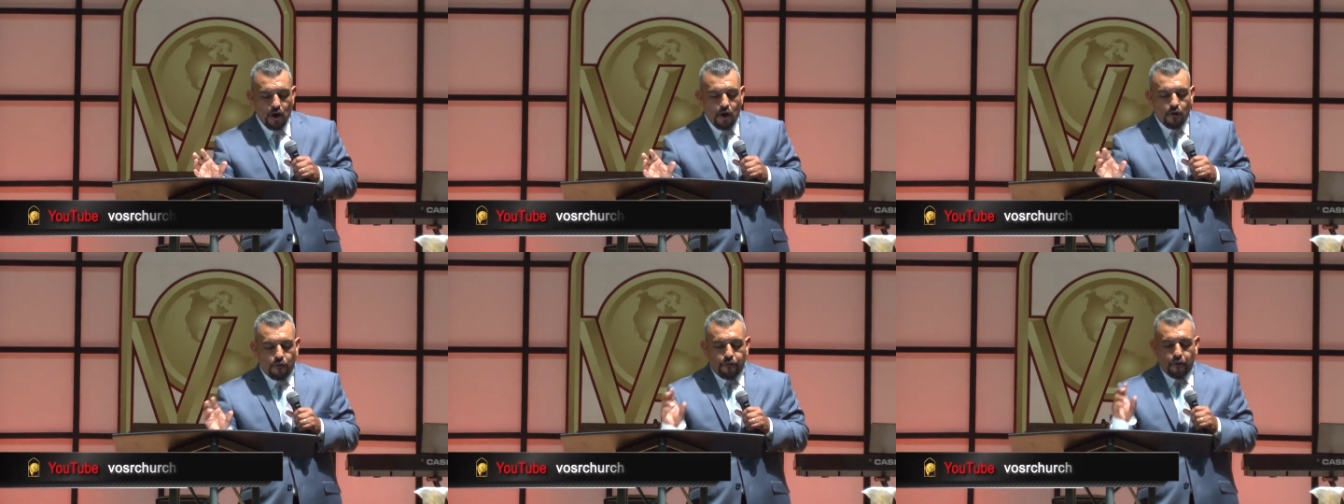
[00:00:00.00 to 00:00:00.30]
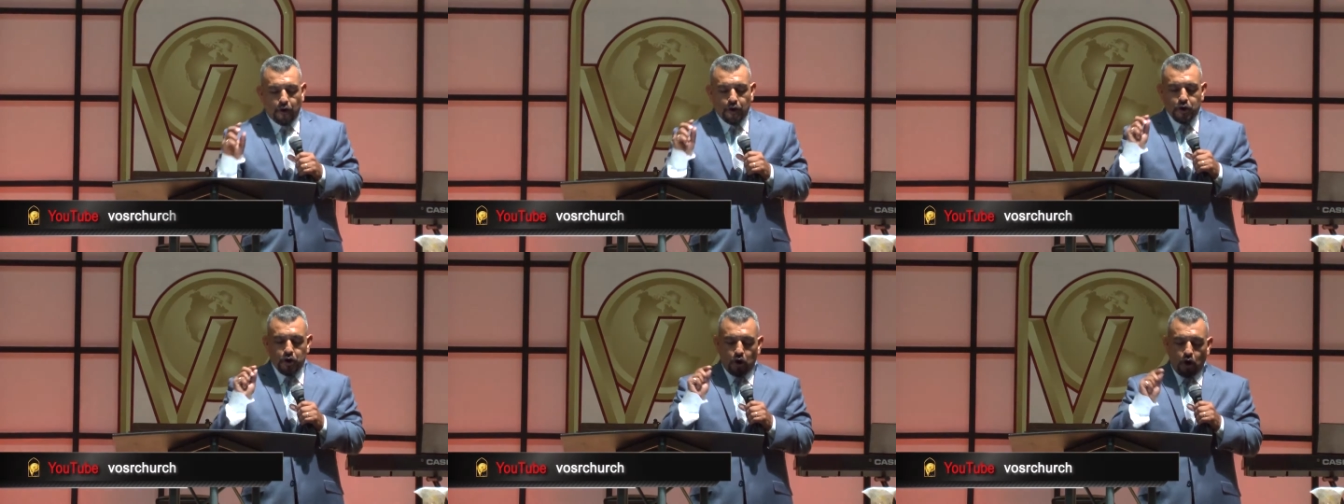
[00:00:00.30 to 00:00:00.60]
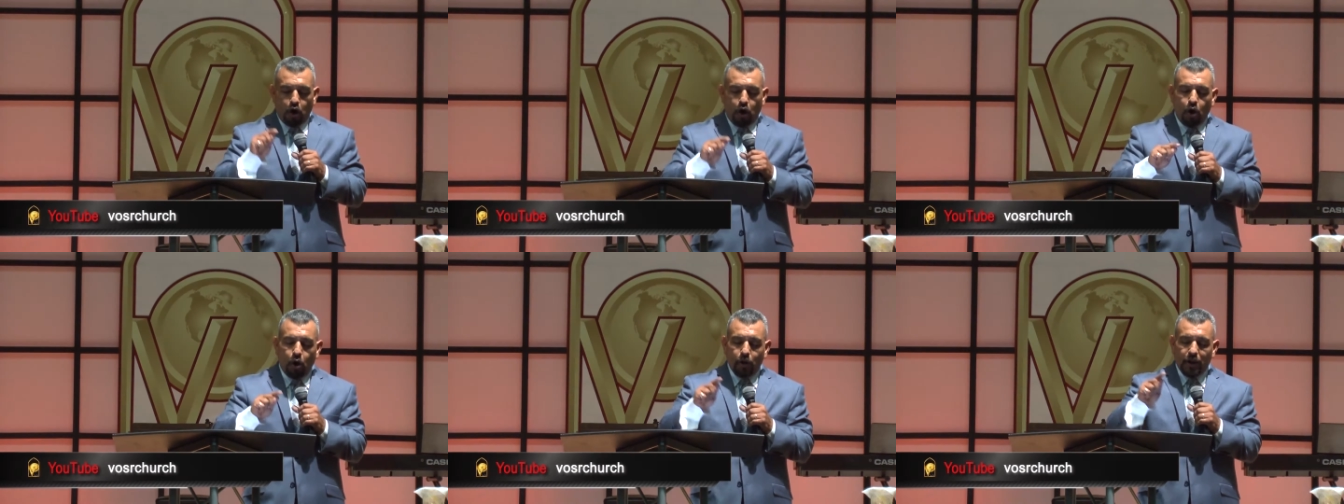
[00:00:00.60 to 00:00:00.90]
for your
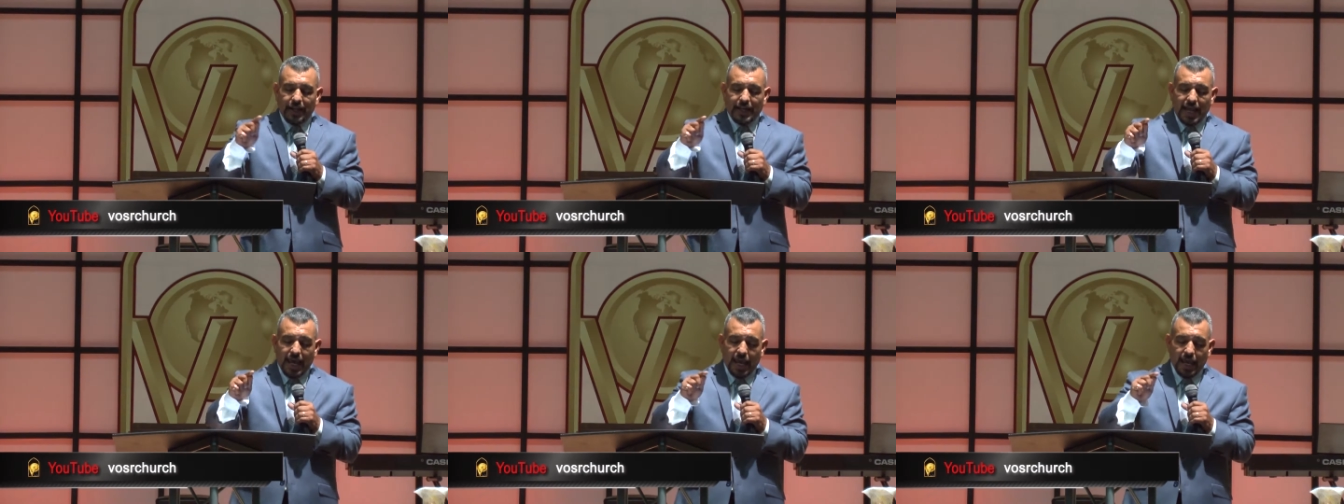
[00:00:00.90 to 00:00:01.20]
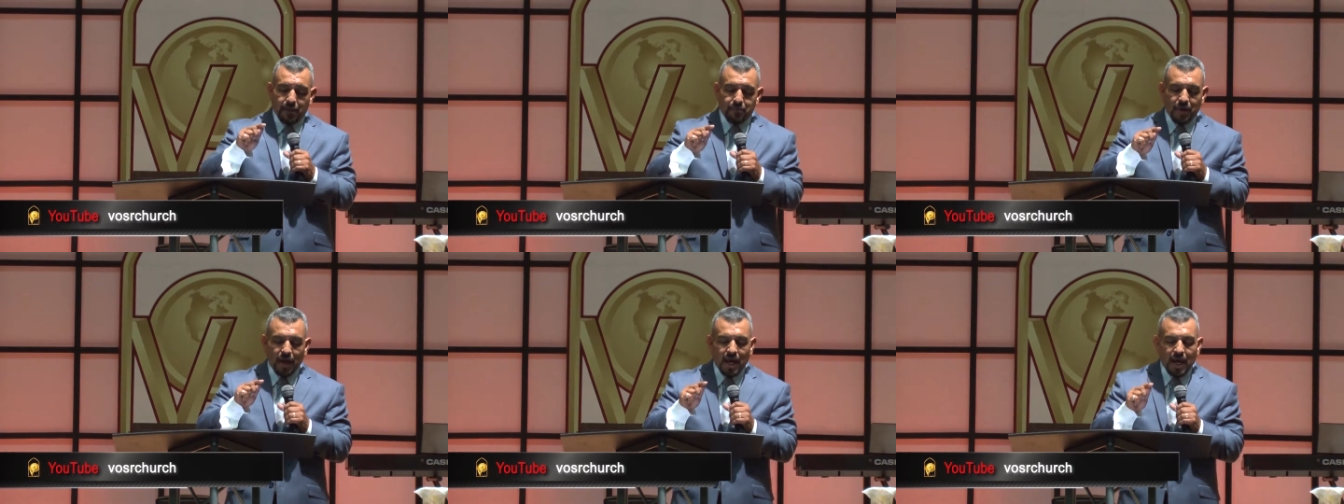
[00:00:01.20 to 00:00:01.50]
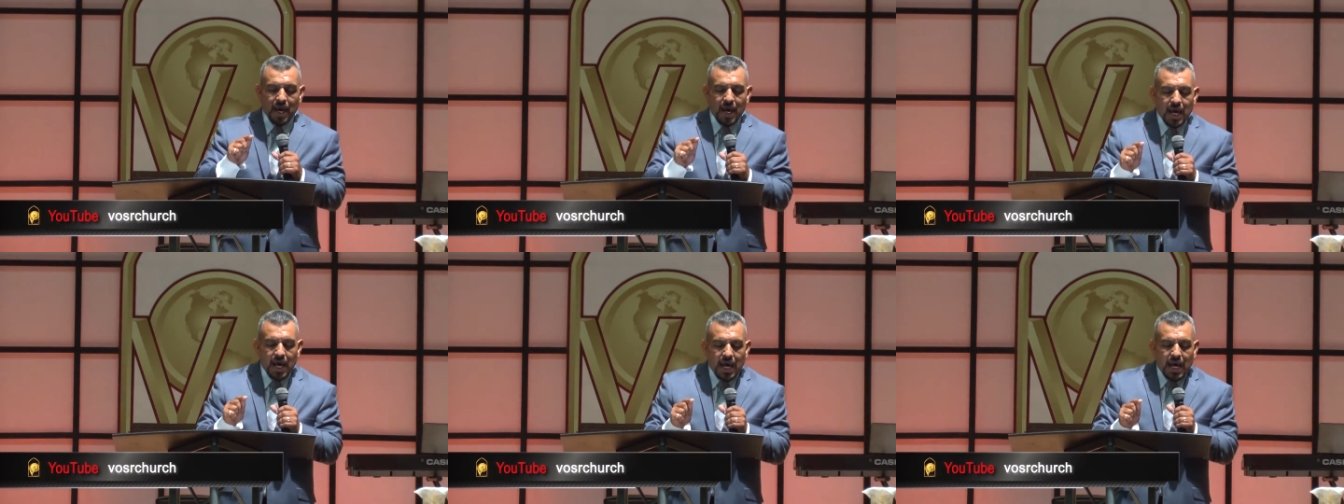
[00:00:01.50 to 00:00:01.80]
holy name
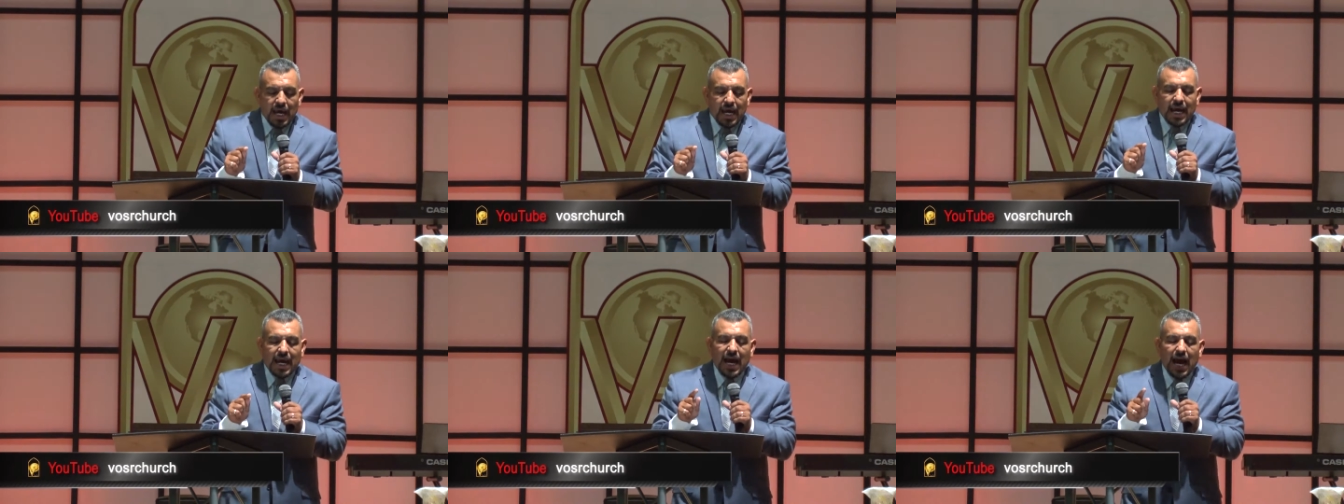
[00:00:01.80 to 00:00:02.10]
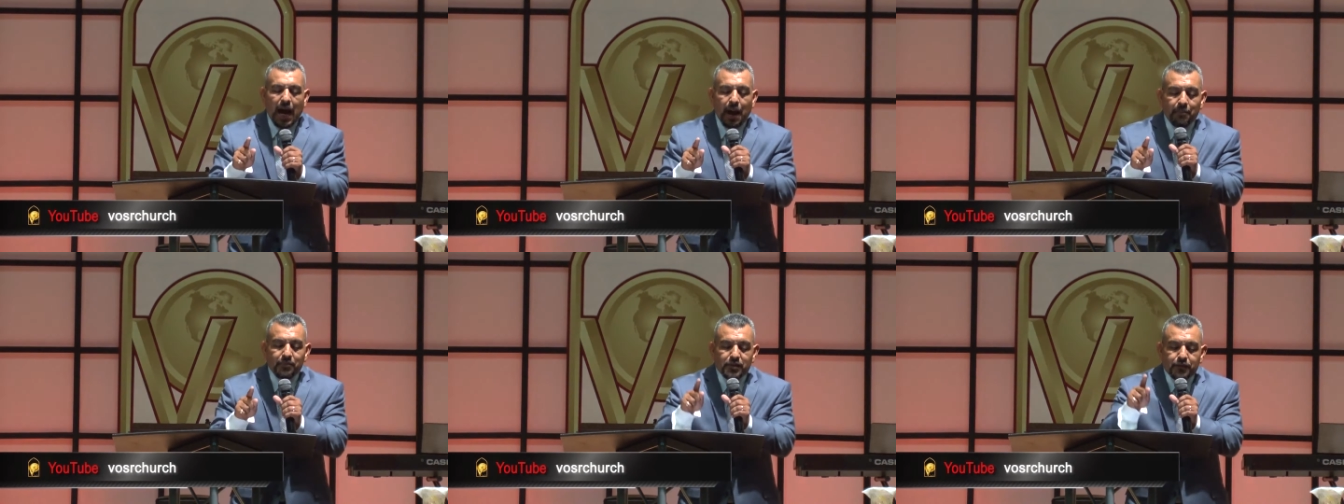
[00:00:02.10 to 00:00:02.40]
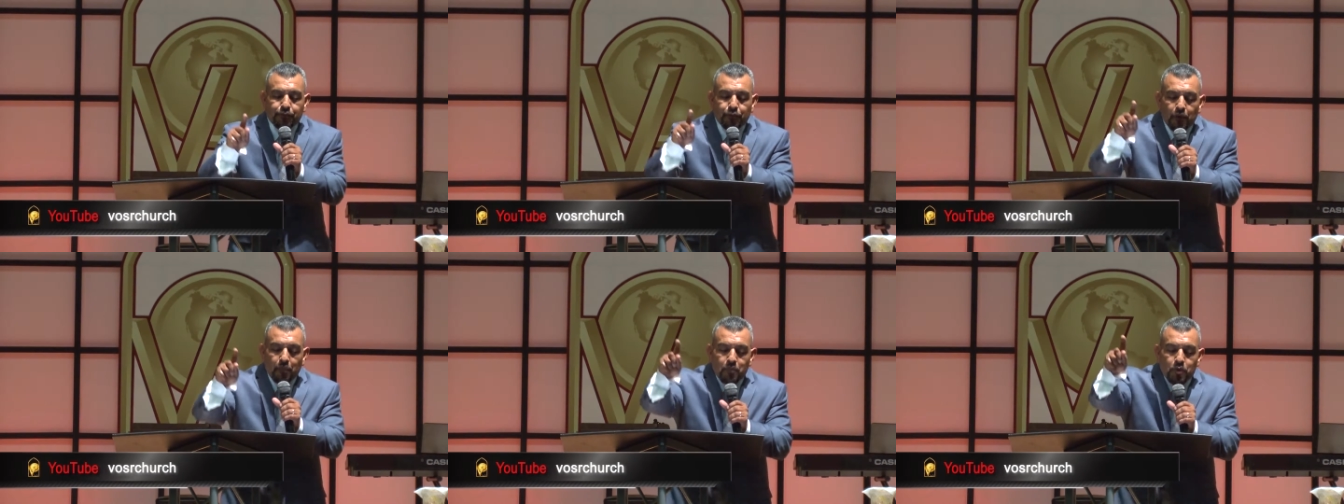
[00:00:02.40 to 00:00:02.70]
comes
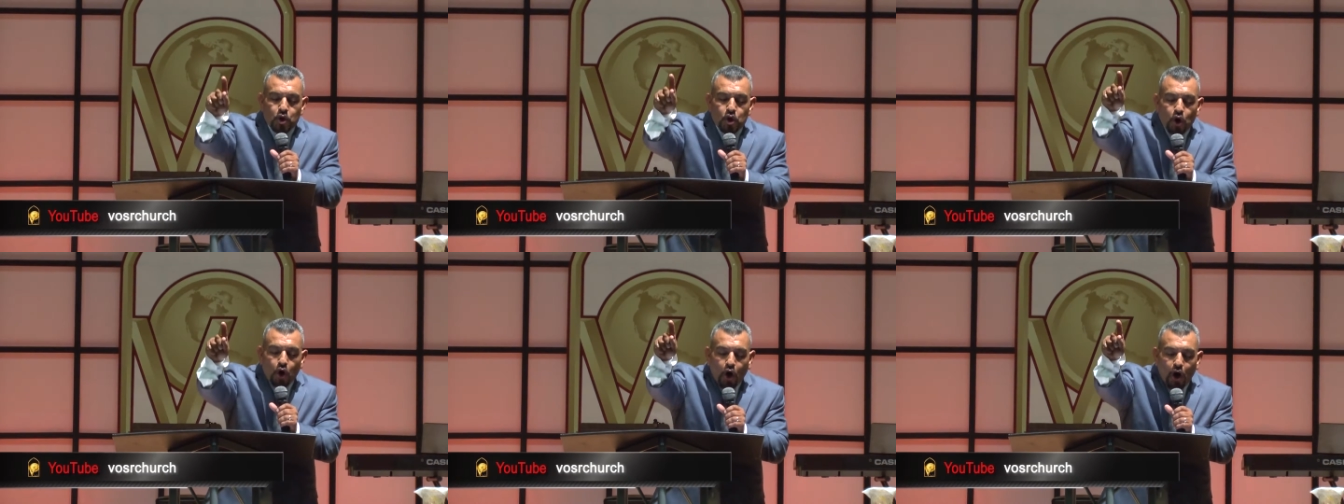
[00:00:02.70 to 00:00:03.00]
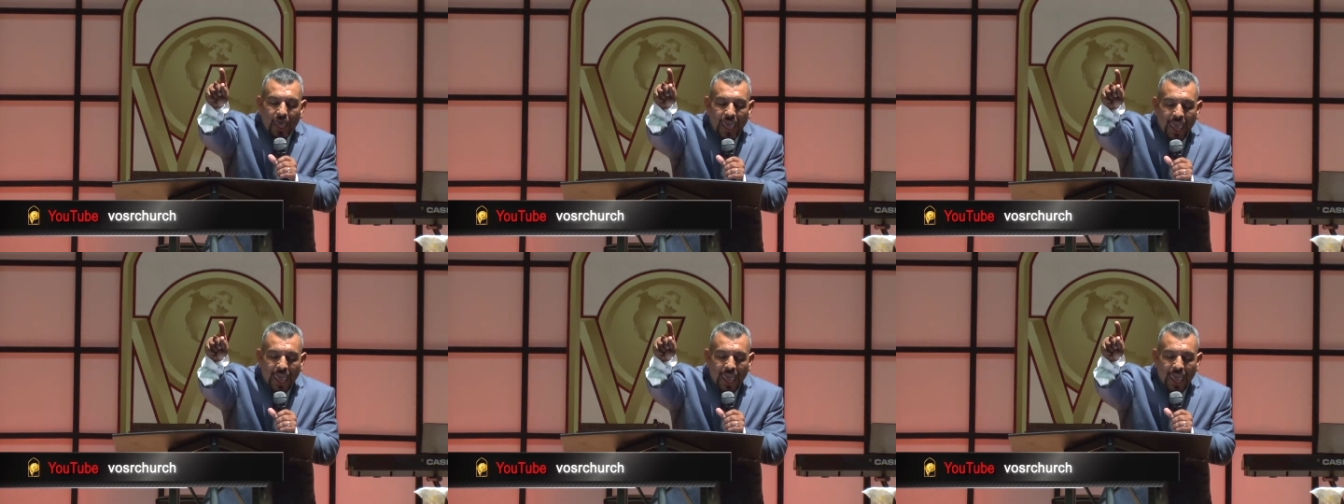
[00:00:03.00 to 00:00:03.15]
from your